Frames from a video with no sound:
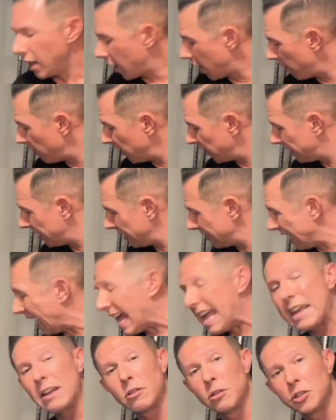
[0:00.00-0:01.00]
This is
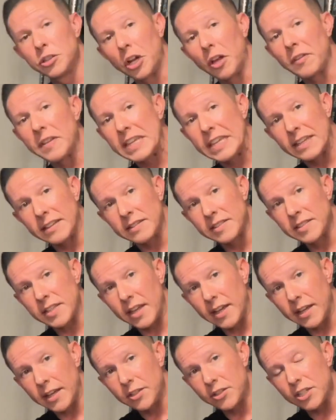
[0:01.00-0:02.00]
angled on the
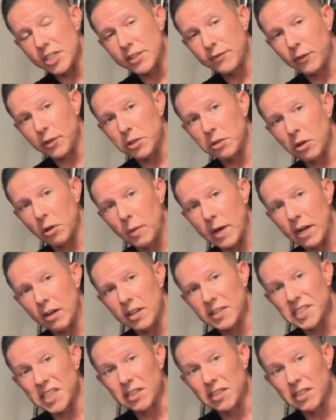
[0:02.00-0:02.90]
inside, just for your awareness.